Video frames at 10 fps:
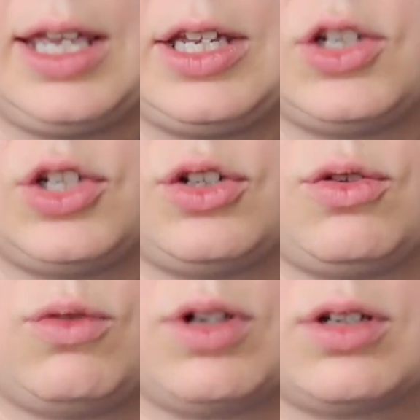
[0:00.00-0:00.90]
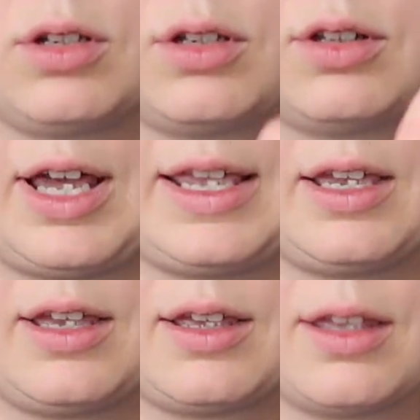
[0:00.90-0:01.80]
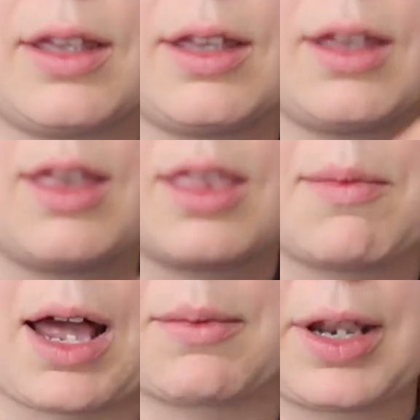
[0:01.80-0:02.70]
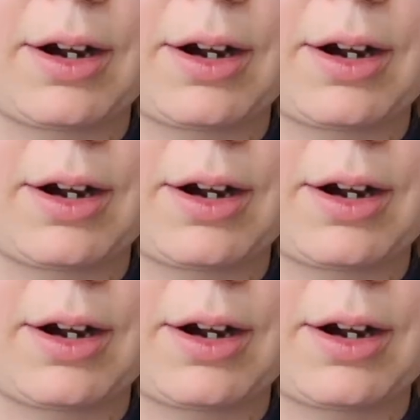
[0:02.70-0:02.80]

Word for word: into like the bottom